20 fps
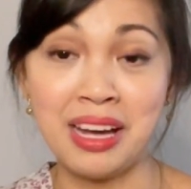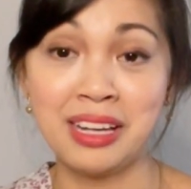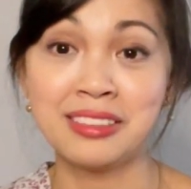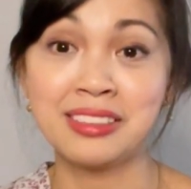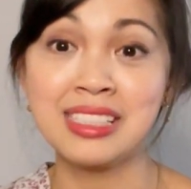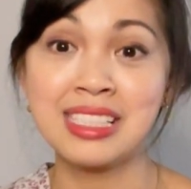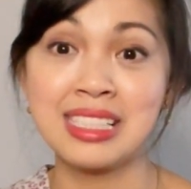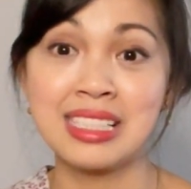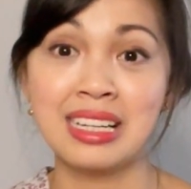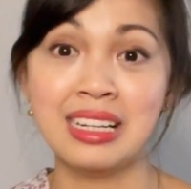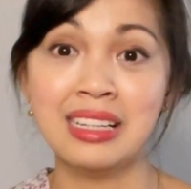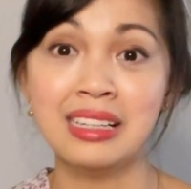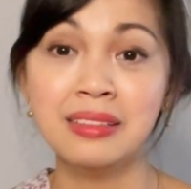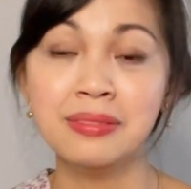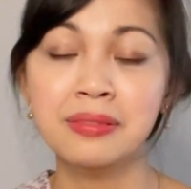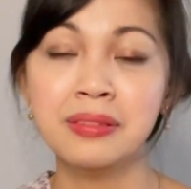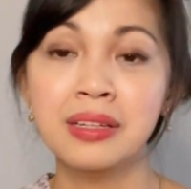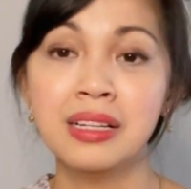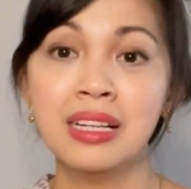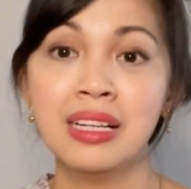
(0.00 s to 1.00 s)
yourself,
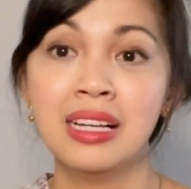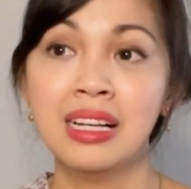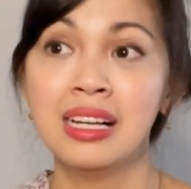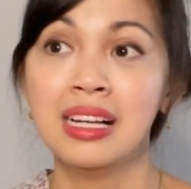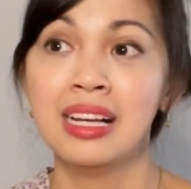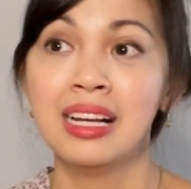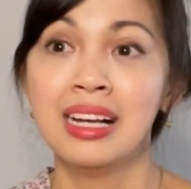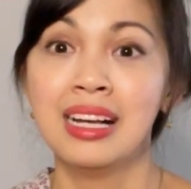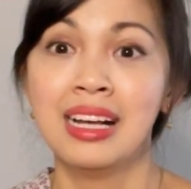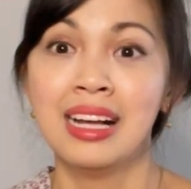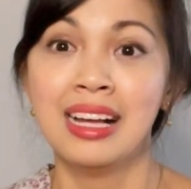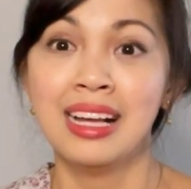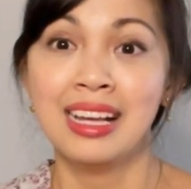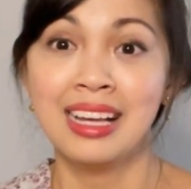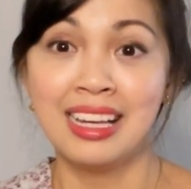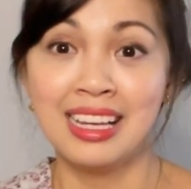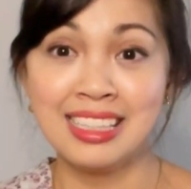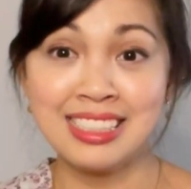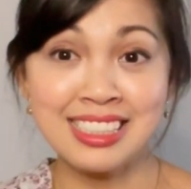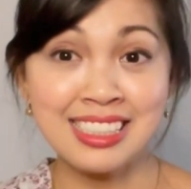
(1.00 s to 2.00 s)

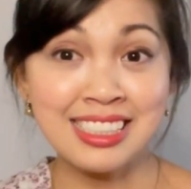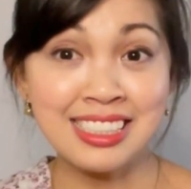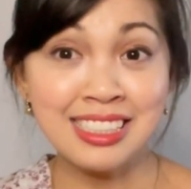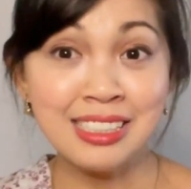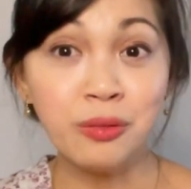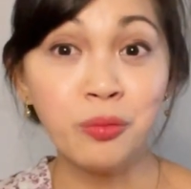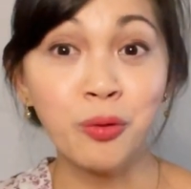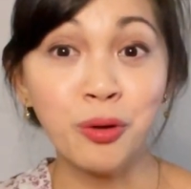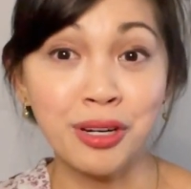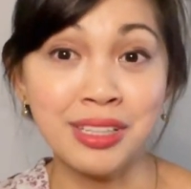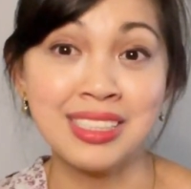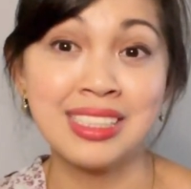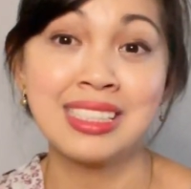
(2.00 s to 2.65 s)
it's still worth